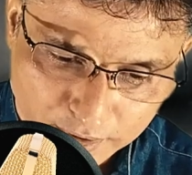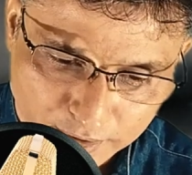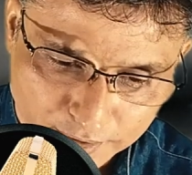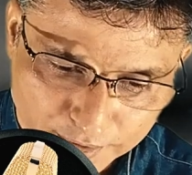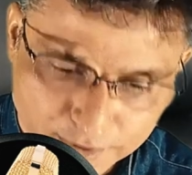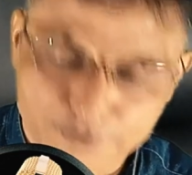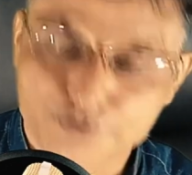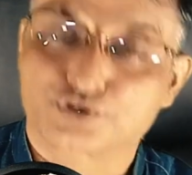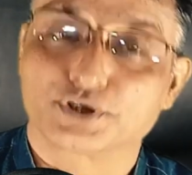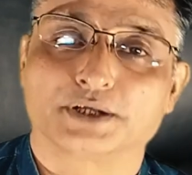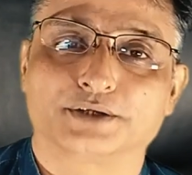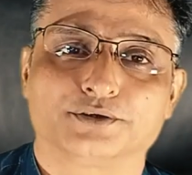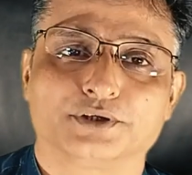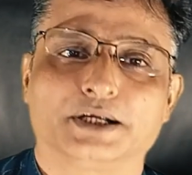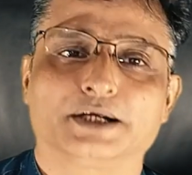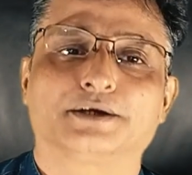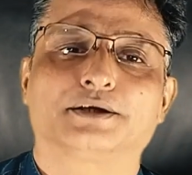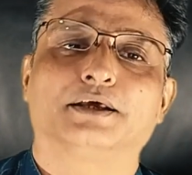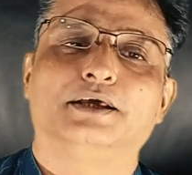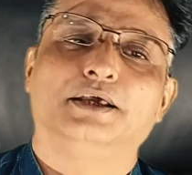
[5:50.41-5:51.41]
understand,
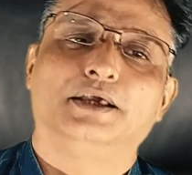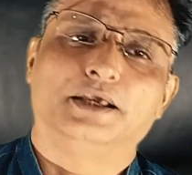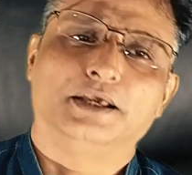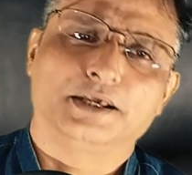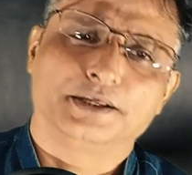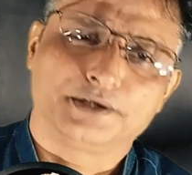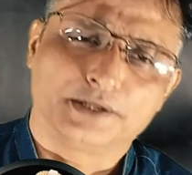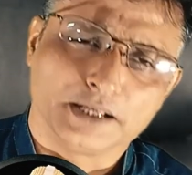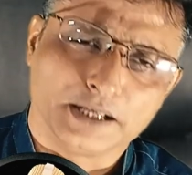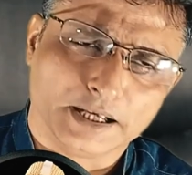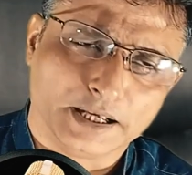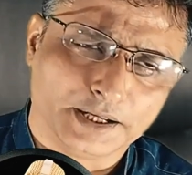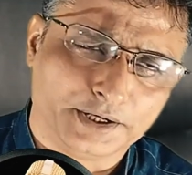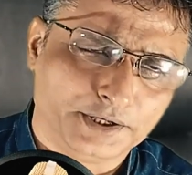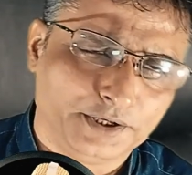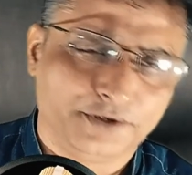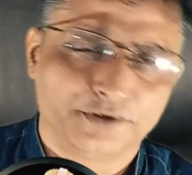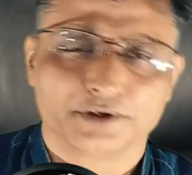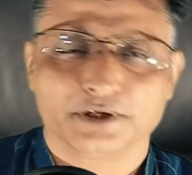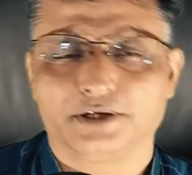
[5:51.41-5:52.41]
that in
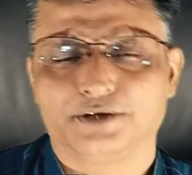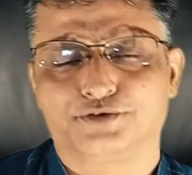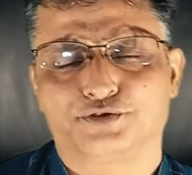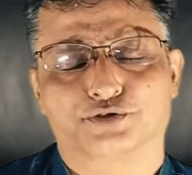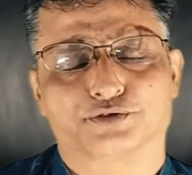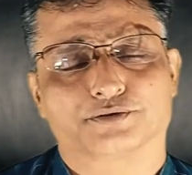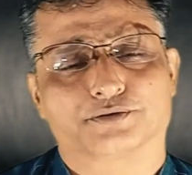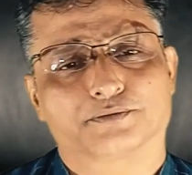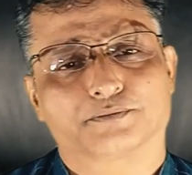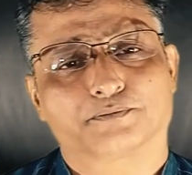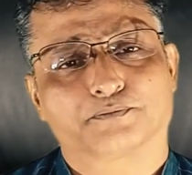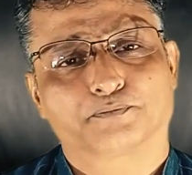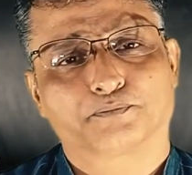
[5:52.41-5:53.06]
any religion,